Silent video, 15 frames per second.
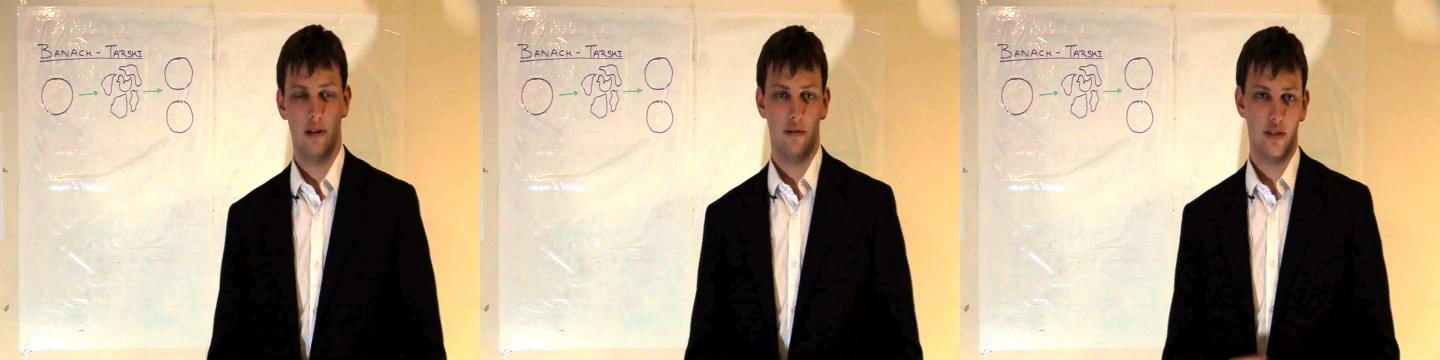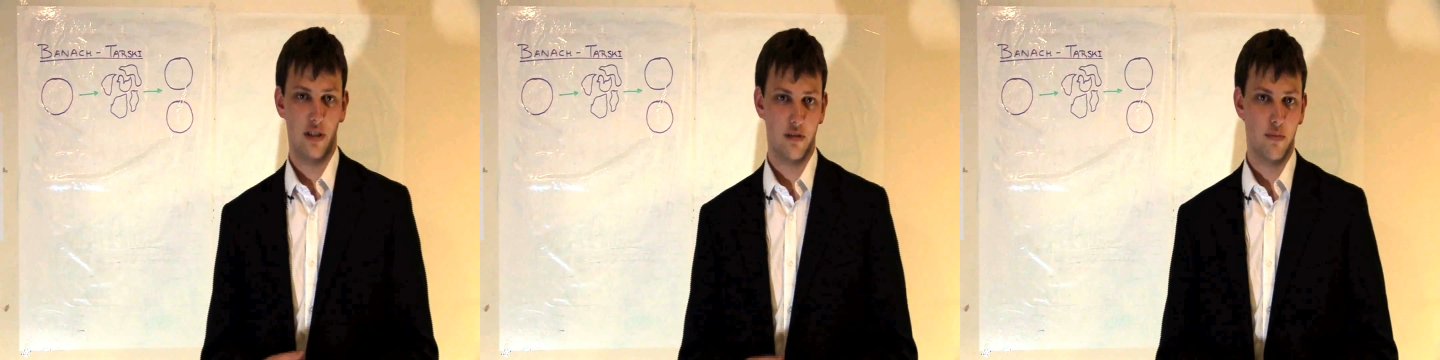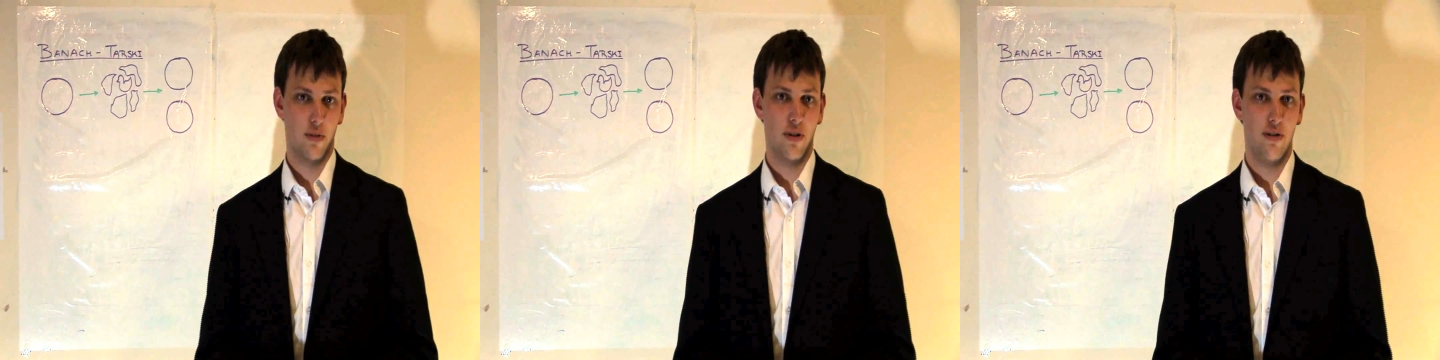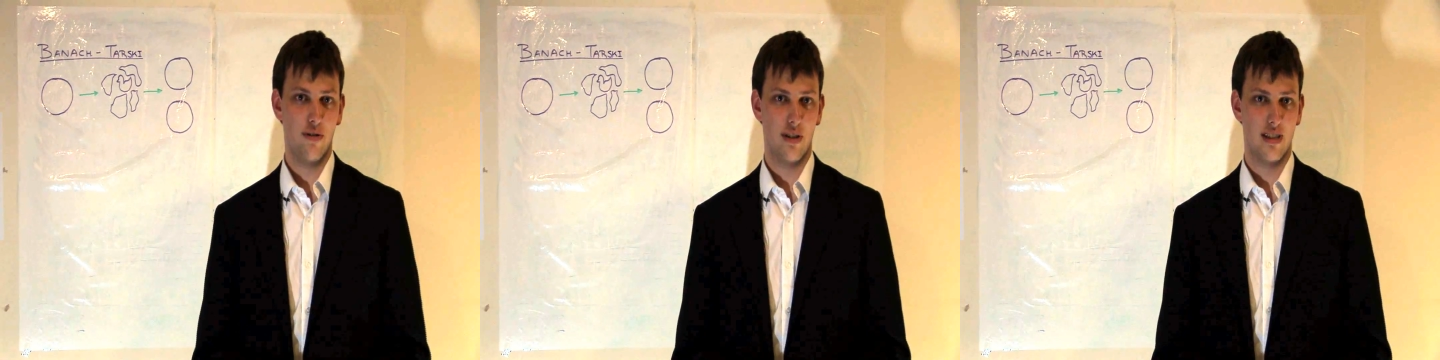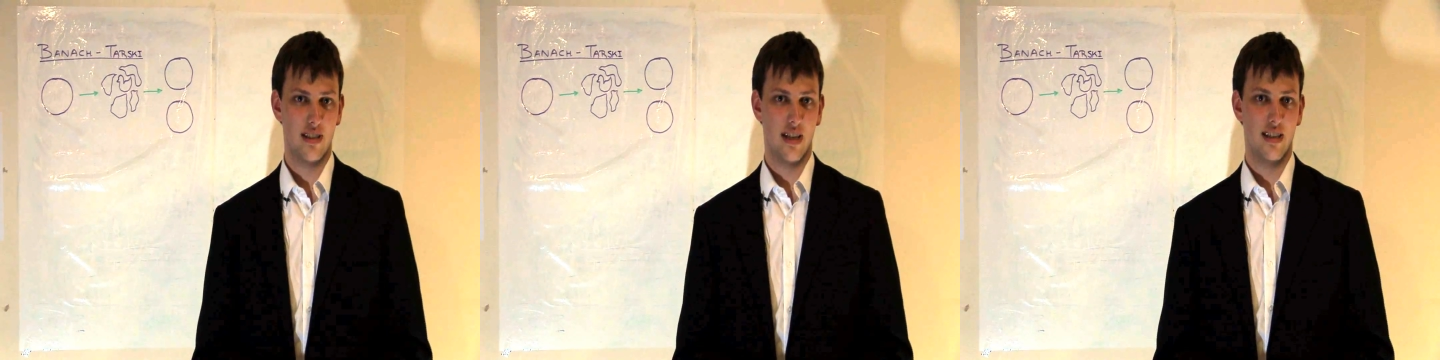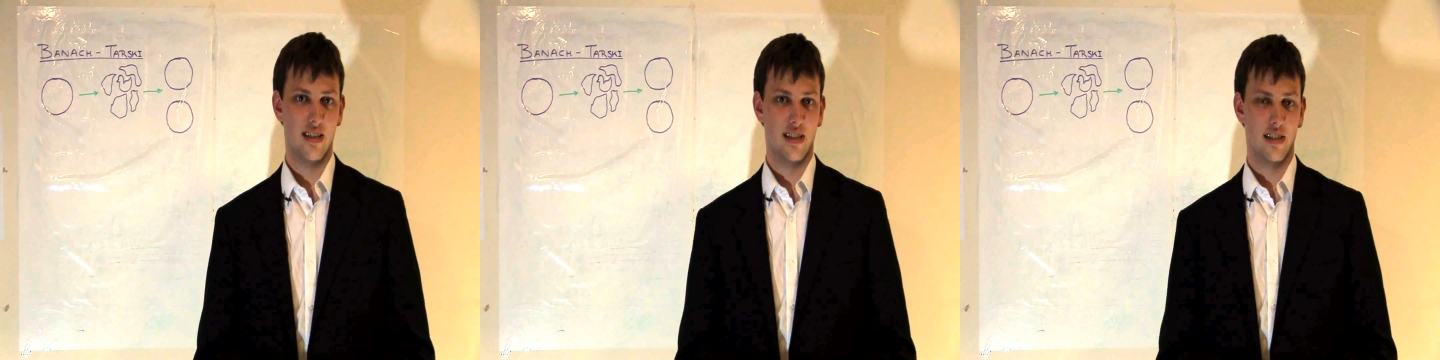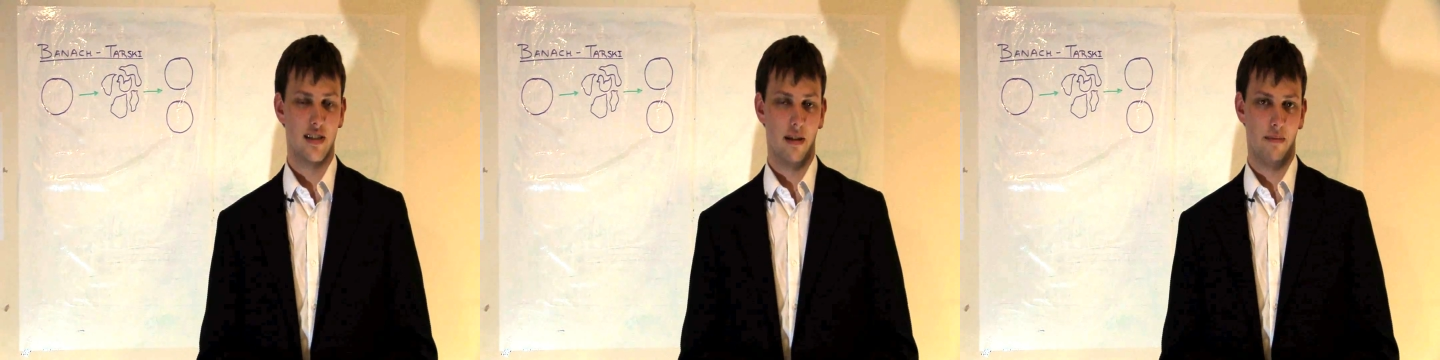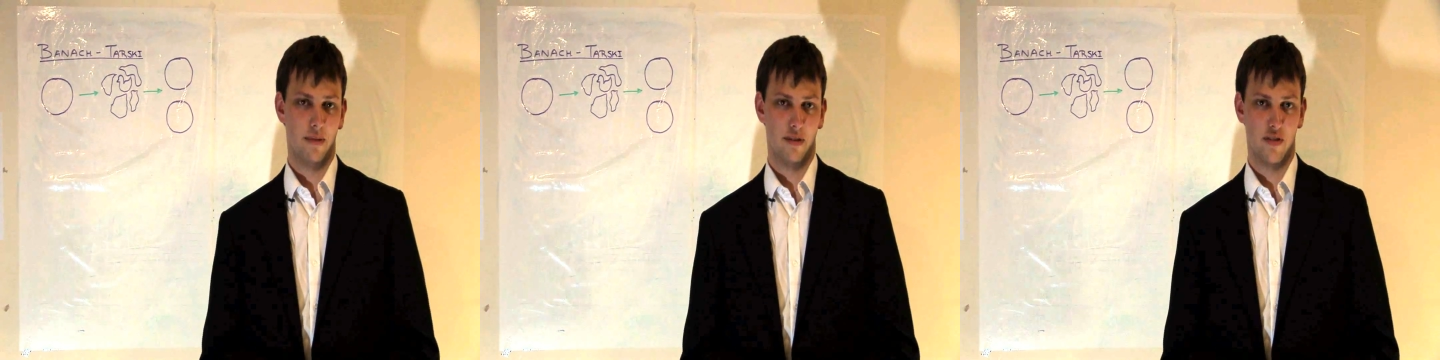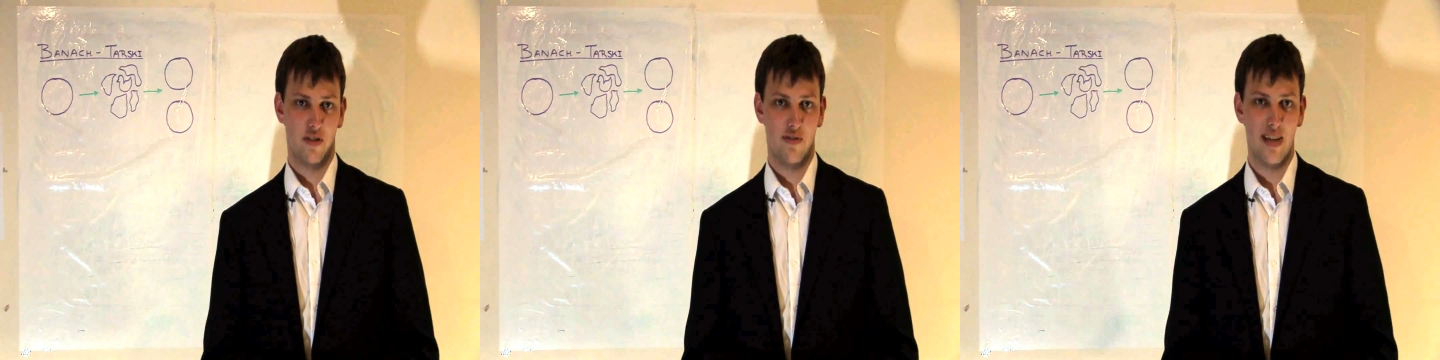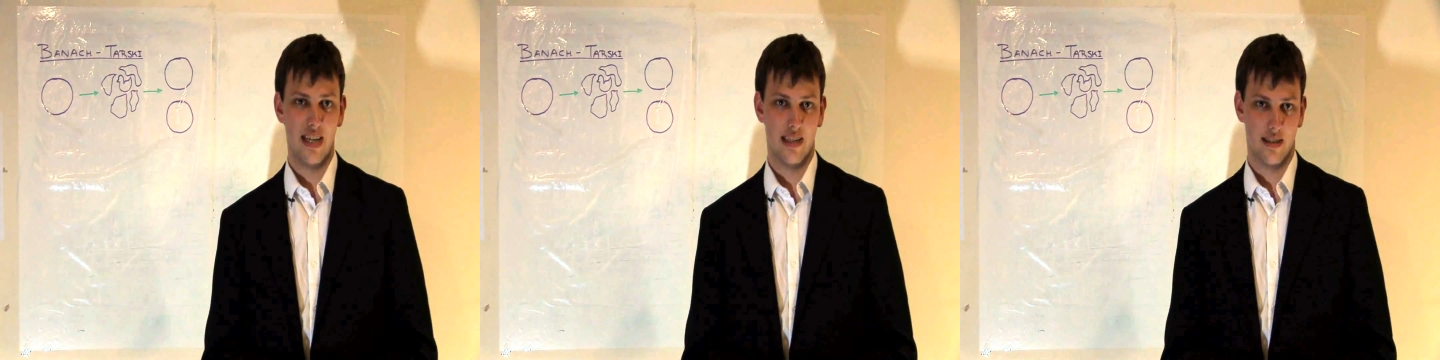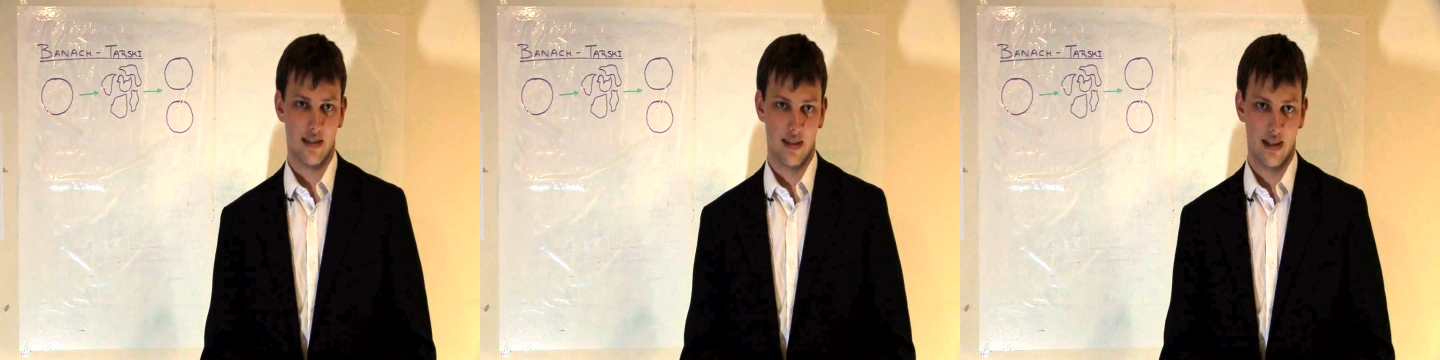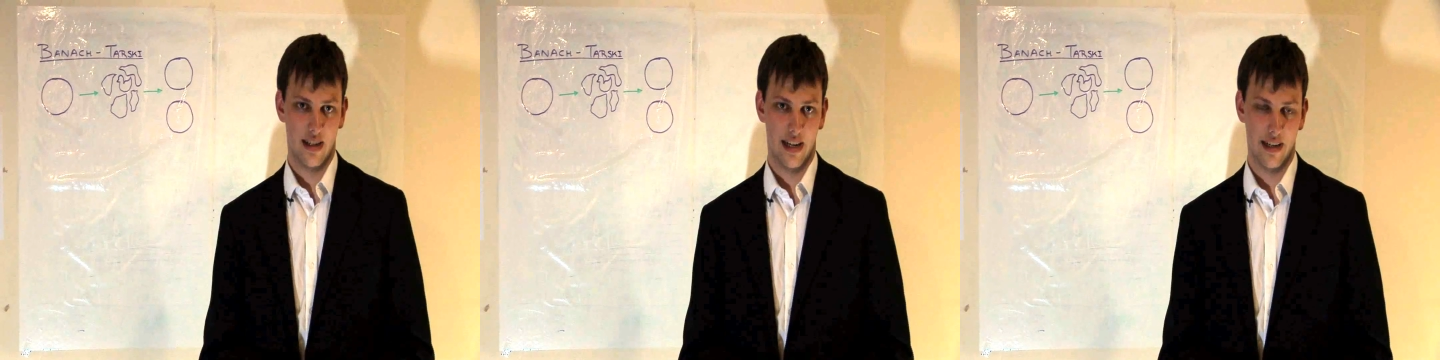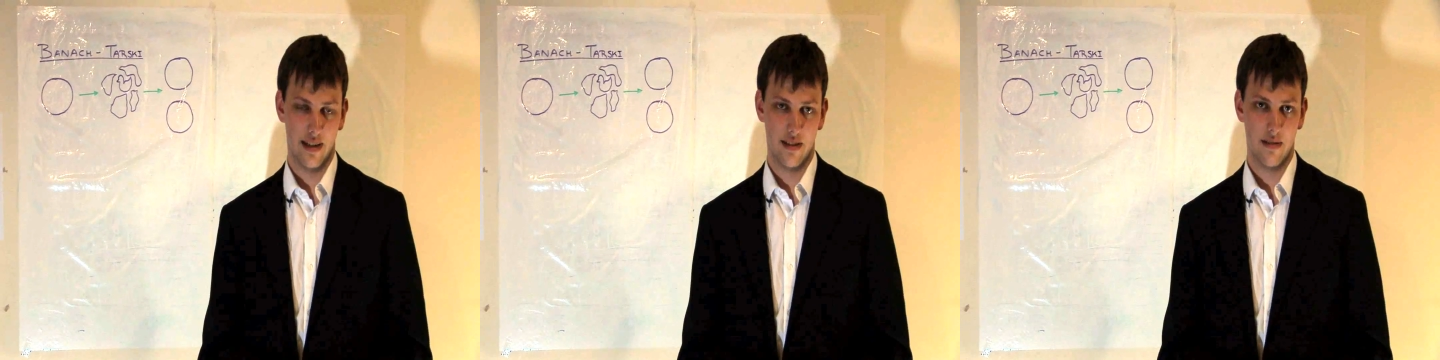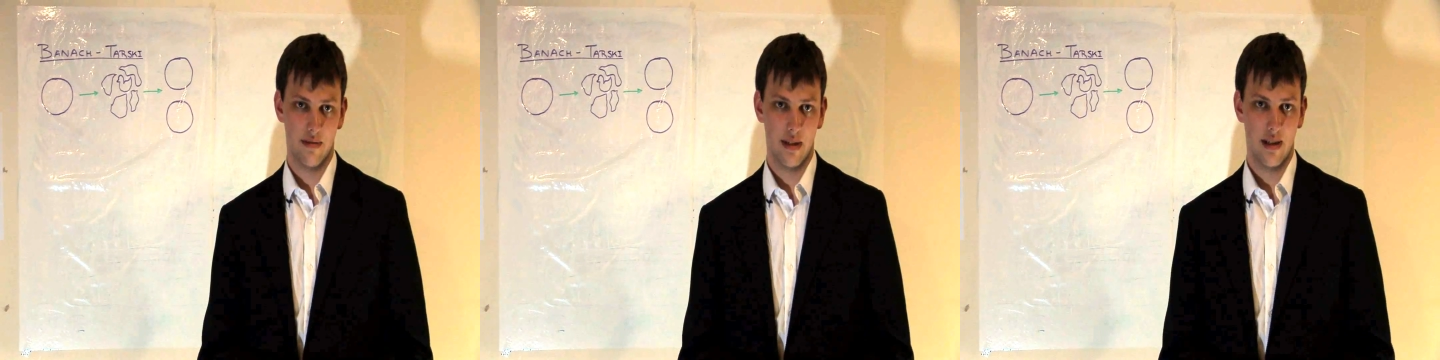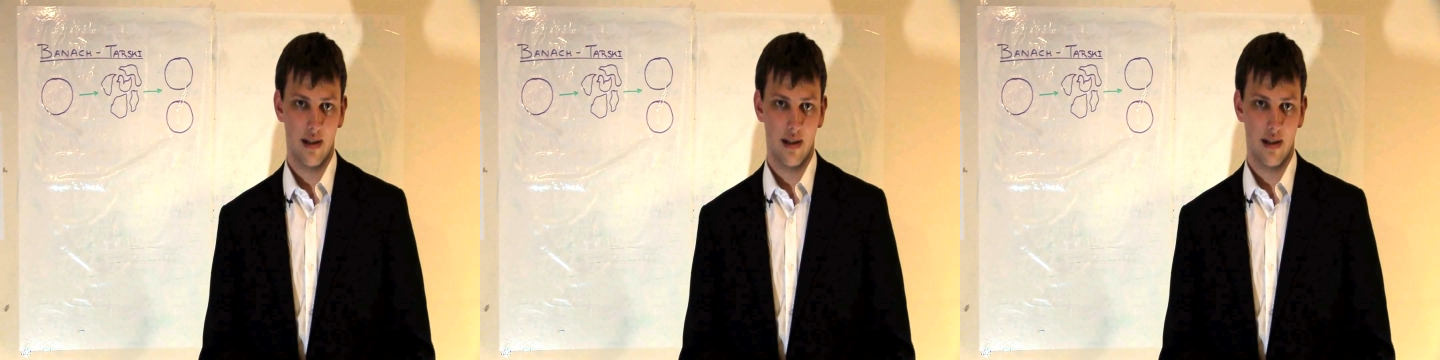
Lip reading: which is more usually stated in terms of spheres than cakes.